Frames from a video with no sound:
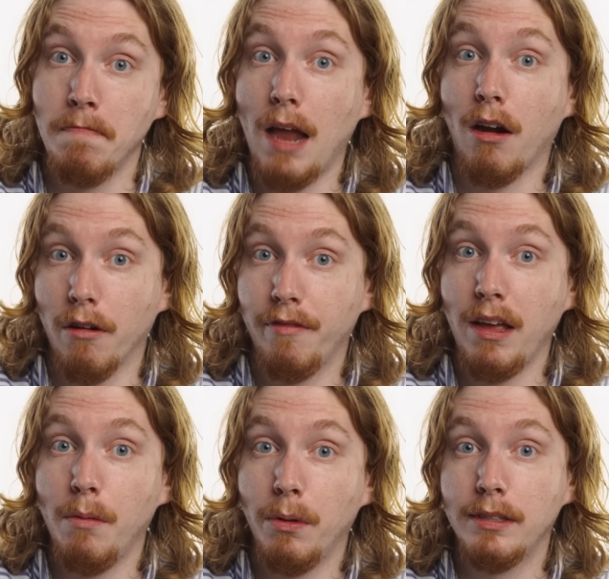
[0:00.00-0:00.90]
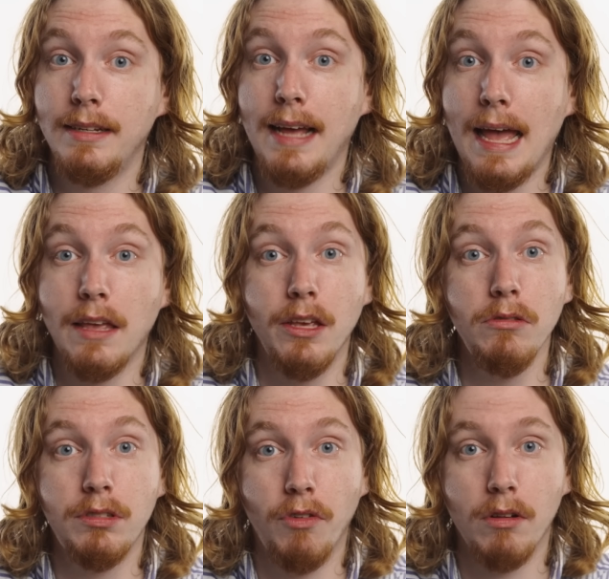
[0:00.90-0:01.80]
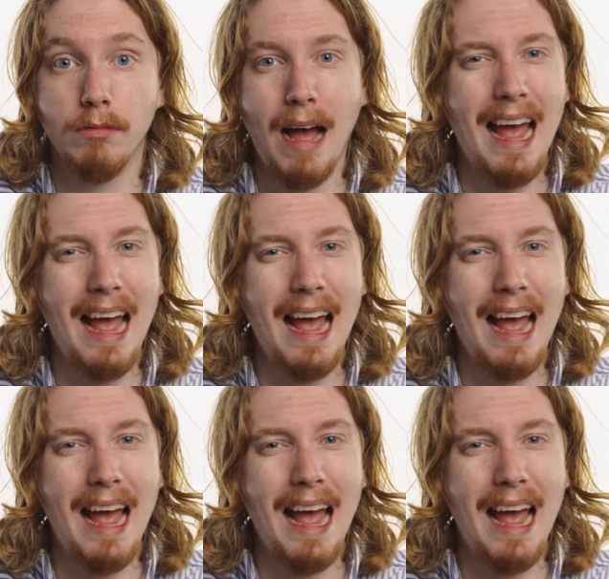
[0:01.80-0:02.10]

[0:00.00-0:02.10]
that are available today useful,